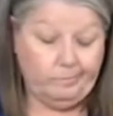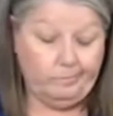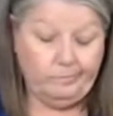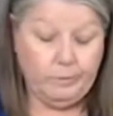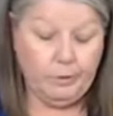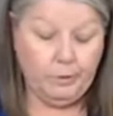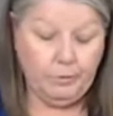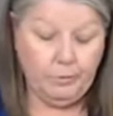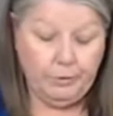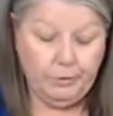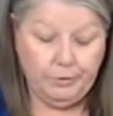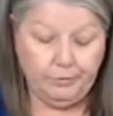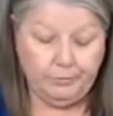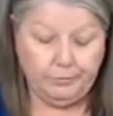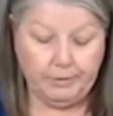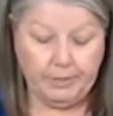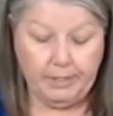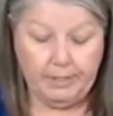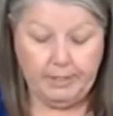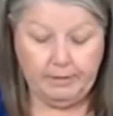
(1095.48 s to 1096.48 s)
Who knew,
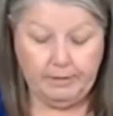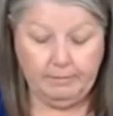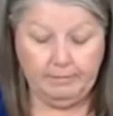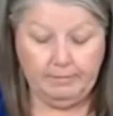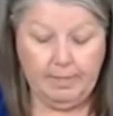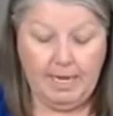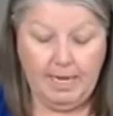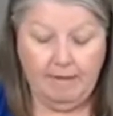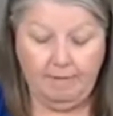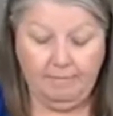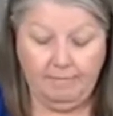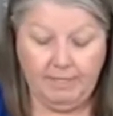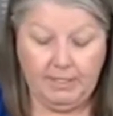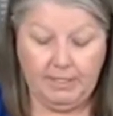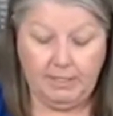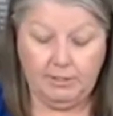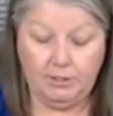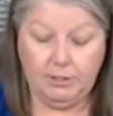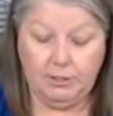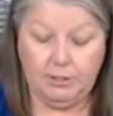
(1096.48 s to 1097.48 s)
right? Half an
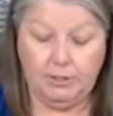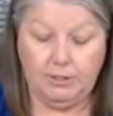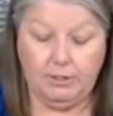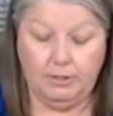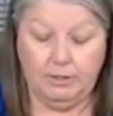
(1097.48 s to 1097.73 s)
inch.